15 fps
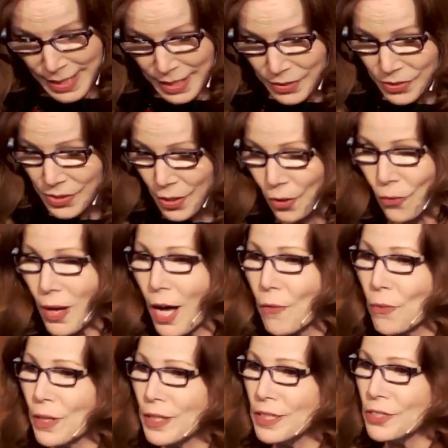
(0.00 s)
So I
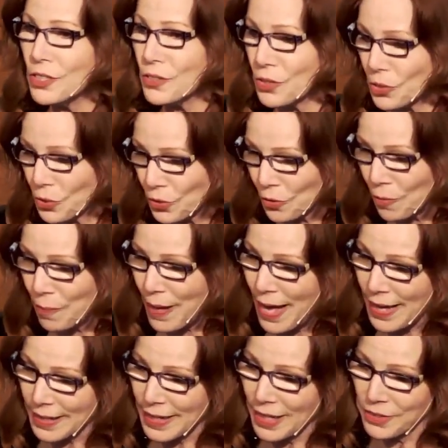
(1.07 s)
want to just circle
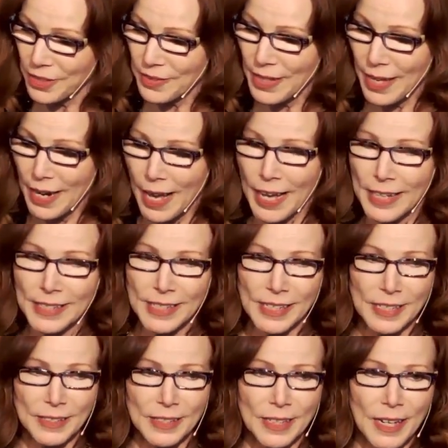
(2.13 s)
back now to that
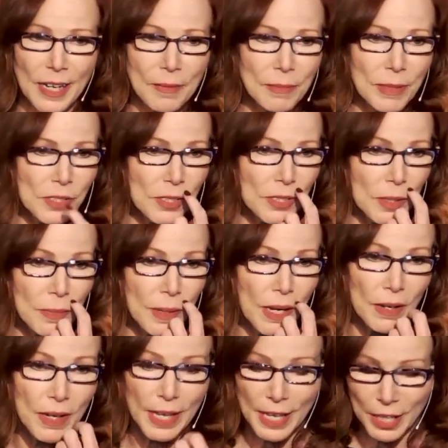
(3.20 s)
idea that I mentioned
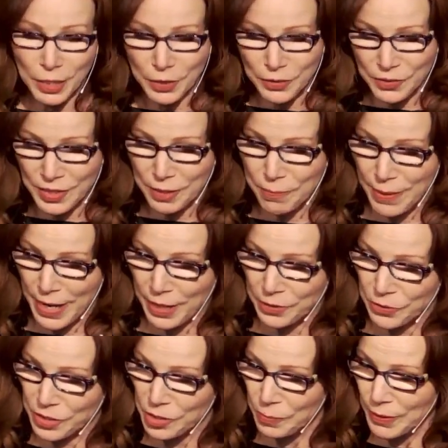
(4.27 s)
about healthy
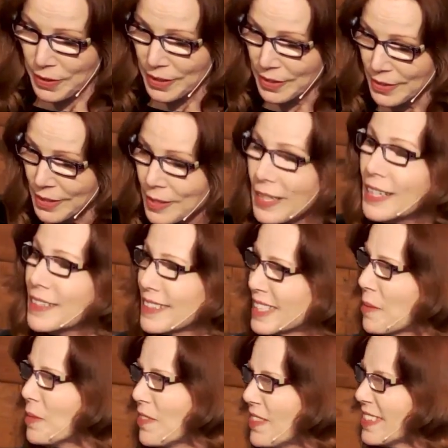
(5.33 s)
boundaries, because some
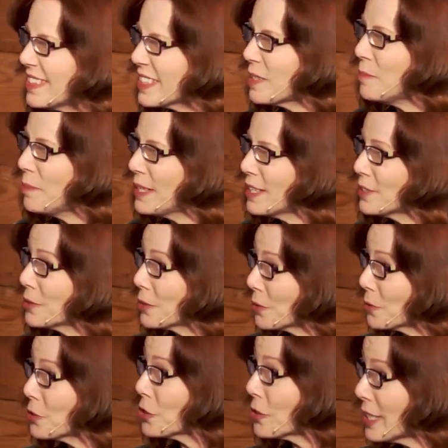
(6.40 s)
of this can be a little
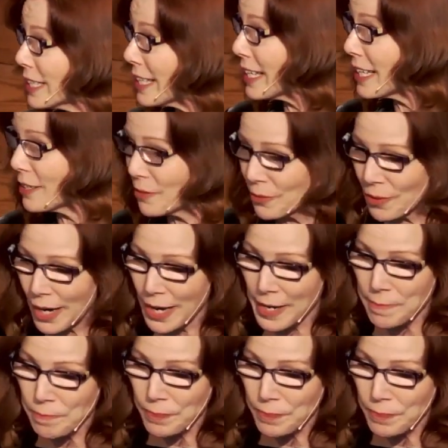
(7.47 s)
tricky, right?